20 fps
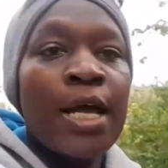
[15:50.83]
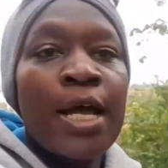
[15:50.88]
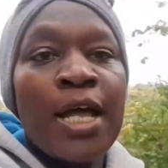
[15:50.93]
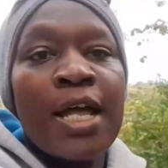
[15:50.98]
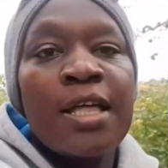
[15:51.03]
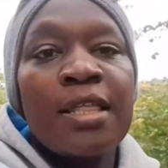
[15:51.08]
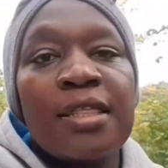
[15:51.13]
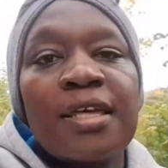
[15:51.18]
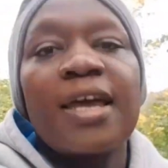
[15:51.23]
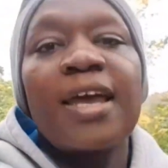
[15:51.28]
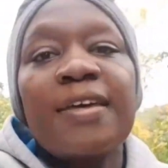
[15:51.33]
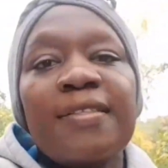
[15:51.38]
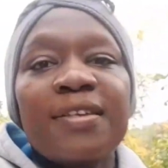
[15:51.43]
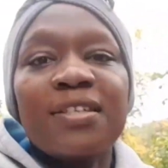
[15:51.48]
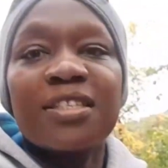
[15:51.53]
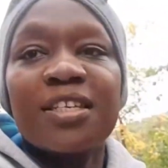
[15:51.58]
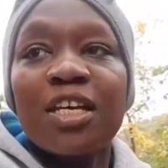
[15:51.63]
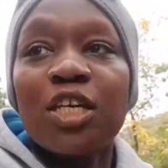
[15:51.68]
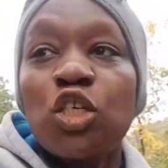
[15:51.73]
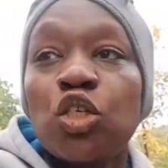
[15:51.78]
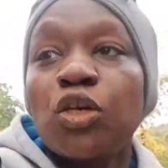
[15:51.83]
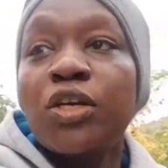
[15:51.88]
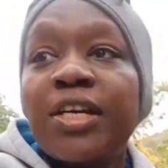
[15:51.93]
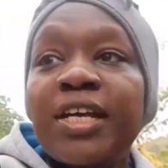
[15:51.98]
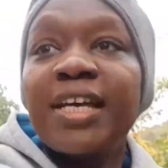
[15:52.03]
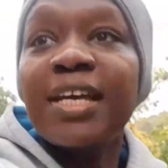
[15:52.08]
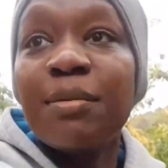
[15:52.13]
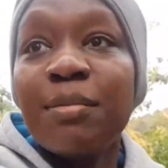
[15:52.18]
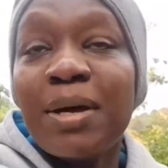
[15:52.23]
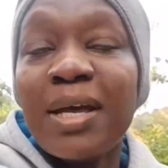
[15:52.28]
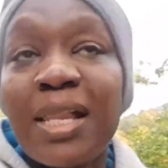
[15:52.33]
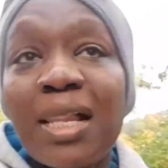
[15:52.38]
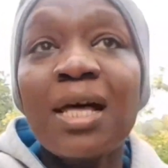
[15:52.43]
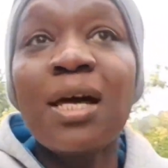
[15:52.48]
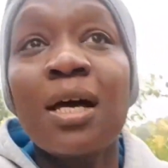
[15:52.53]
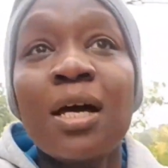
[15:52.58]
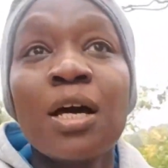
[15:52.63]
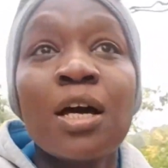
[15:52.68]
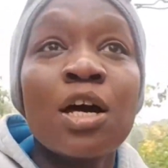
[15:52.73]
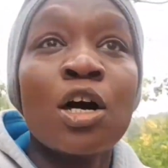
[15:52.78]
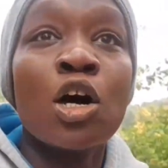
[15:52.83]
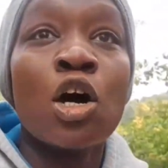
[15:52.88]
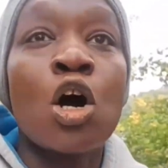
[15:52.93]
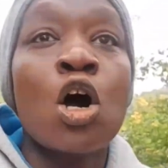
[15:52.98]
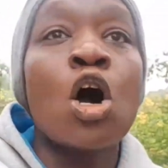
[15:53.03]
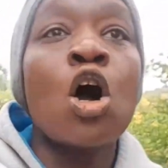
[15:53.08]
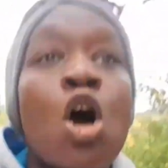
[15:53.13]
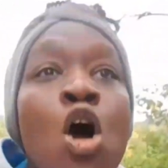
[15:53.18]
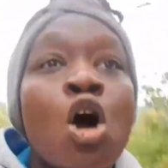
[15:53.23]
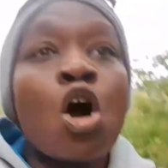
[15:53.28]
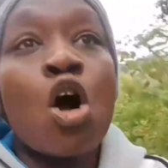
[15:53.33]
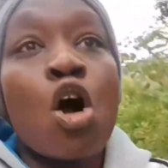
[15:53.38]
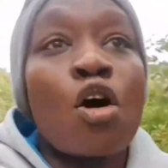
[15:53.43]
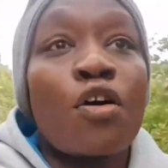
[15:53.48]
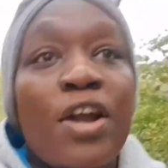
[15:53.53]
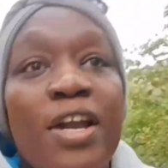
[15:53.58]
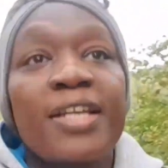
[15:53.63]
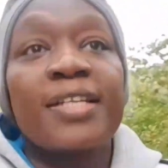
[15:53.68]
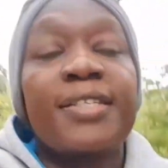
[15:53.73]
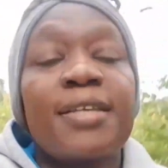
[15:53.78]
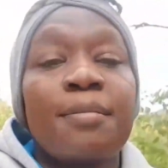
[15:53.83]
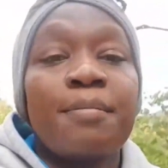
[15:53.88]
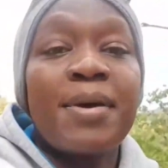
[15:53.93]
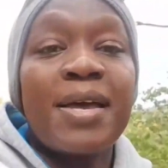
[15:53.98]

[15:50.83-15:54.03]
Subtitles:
they either send you an email or an SMS